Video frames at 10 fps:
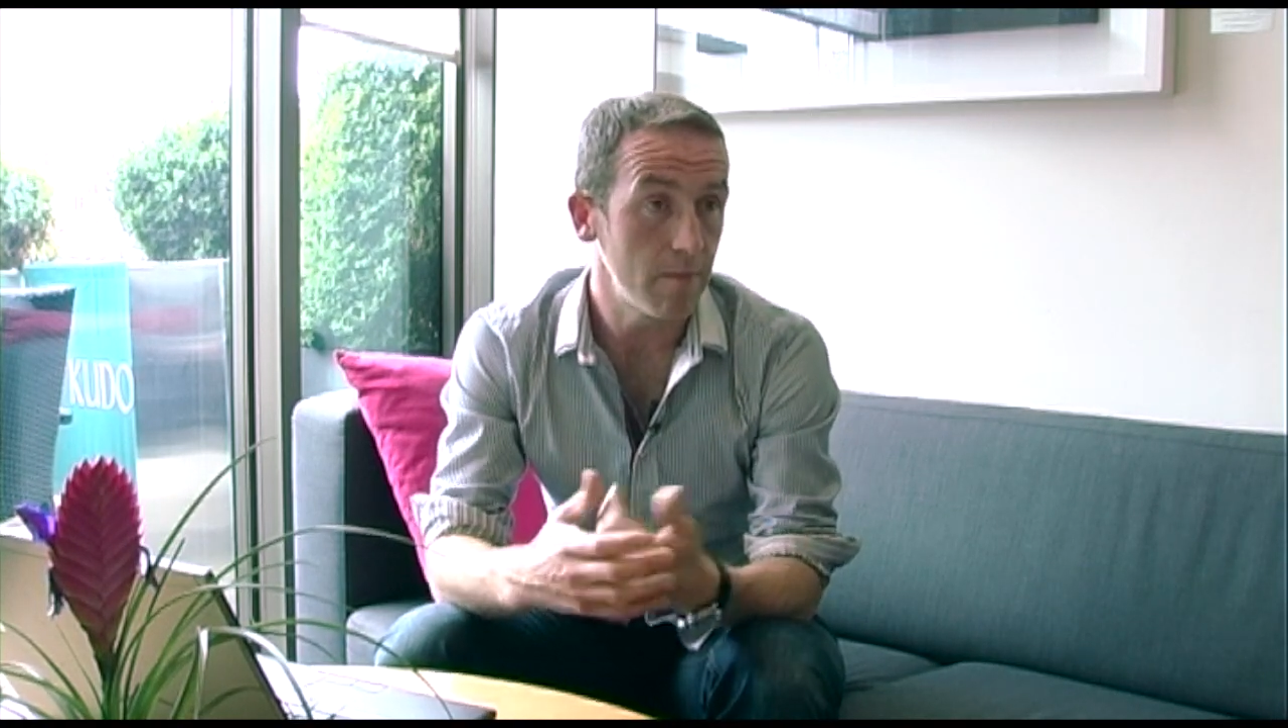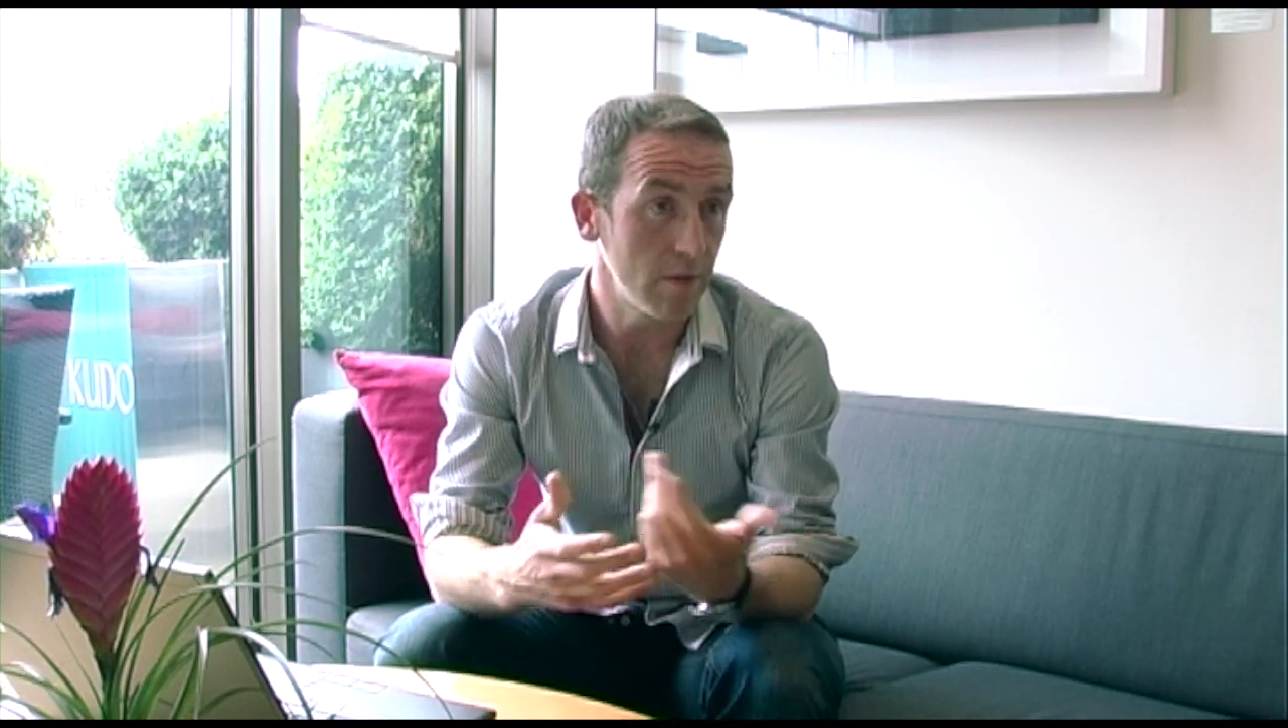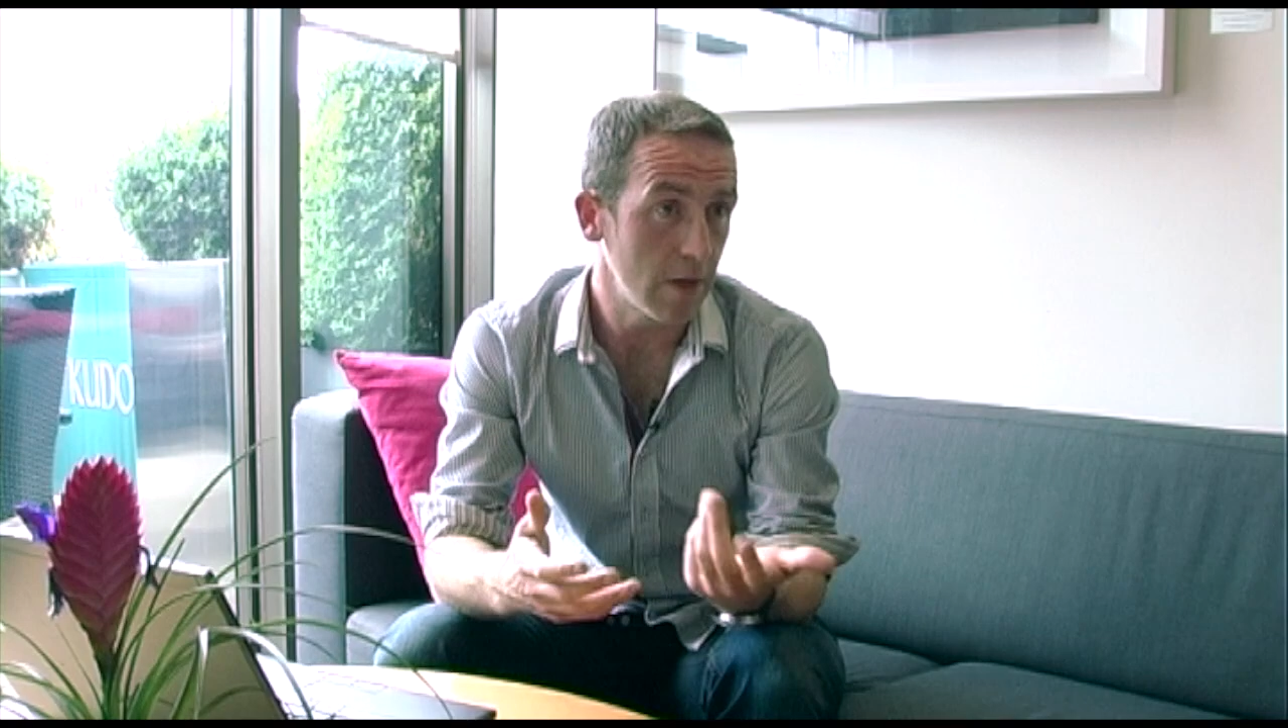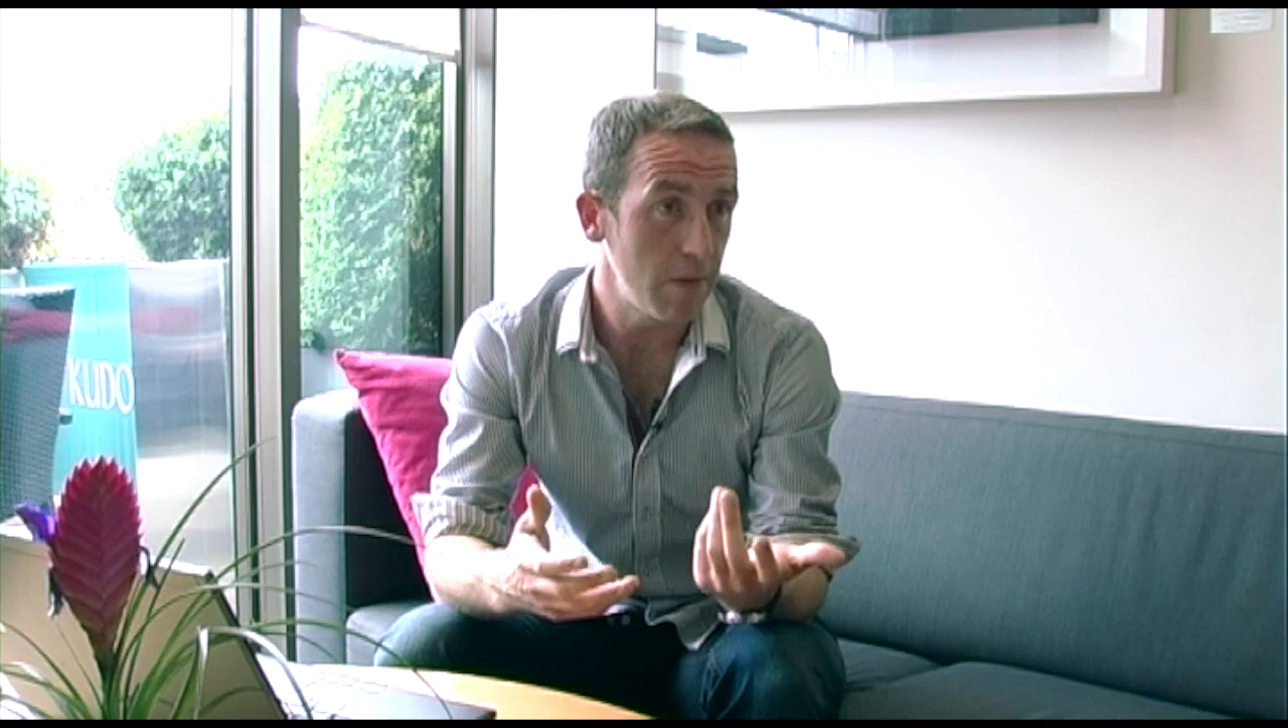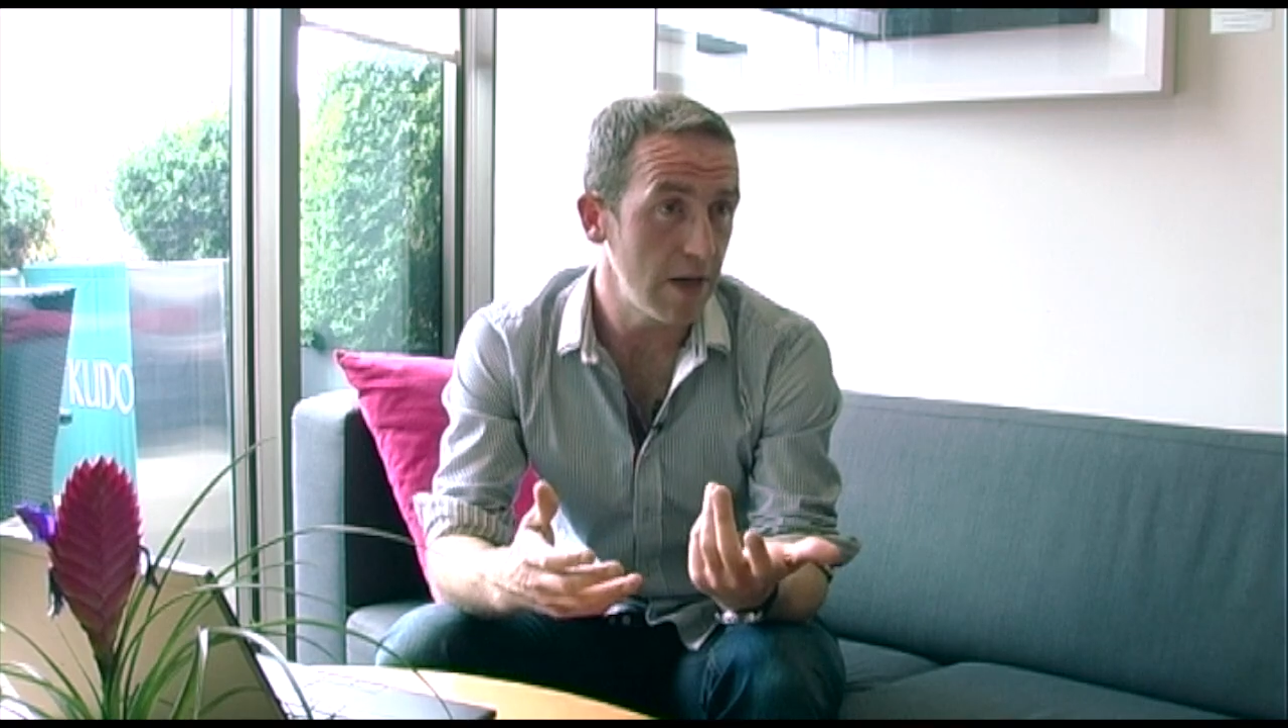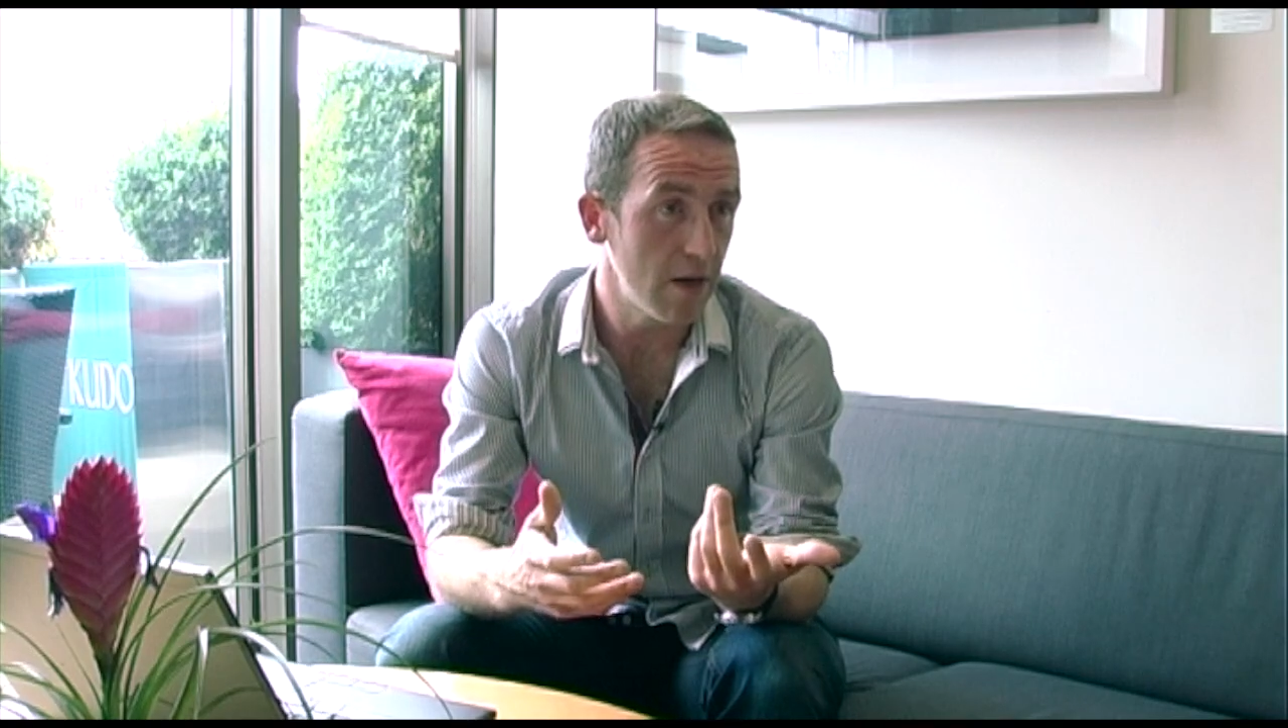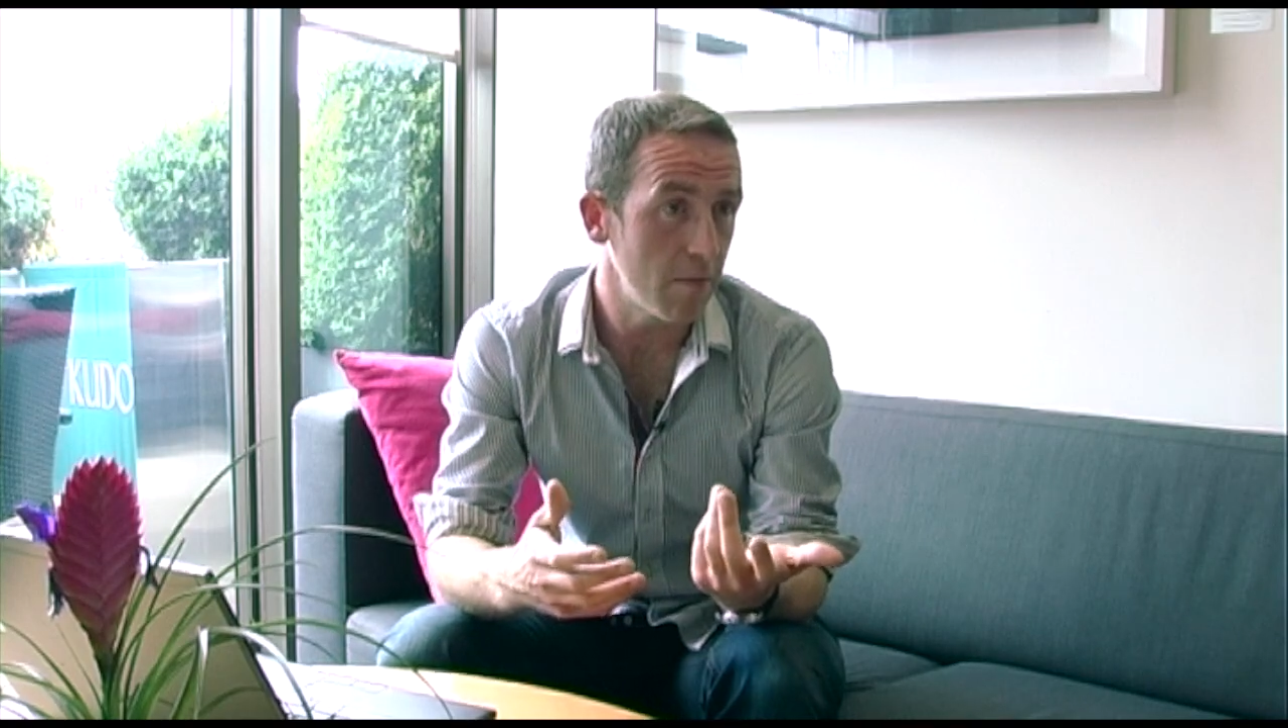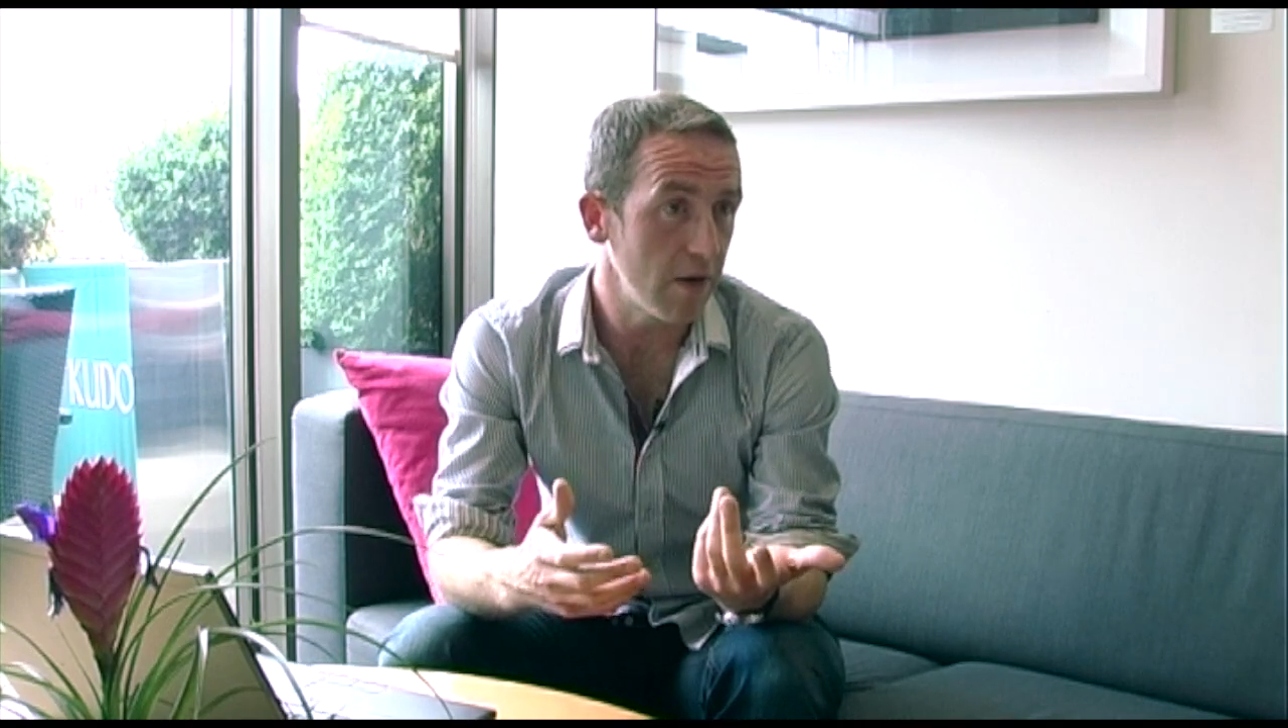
completed